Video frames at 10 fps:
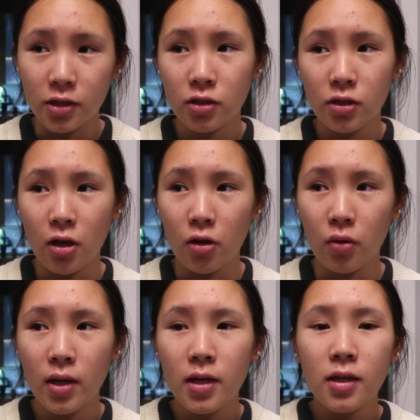
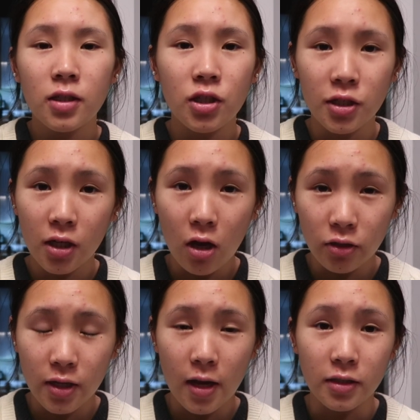So she's in
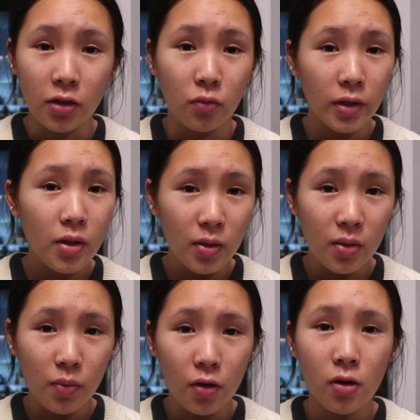contact like with the
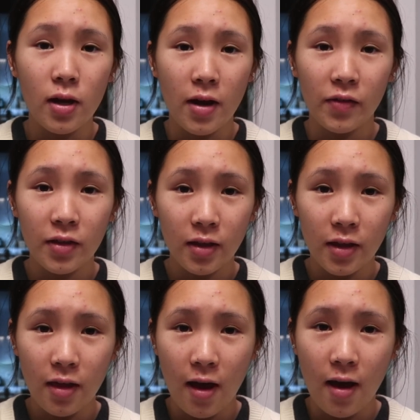people and everything
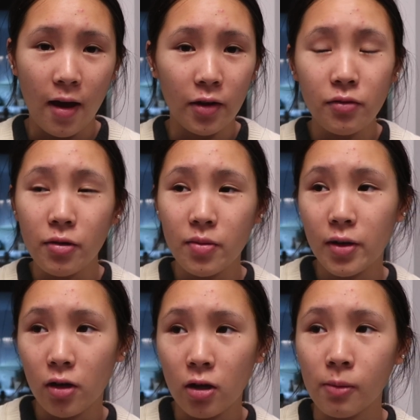like that. I don't know them
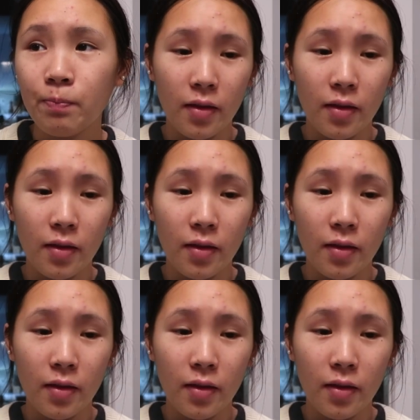at all.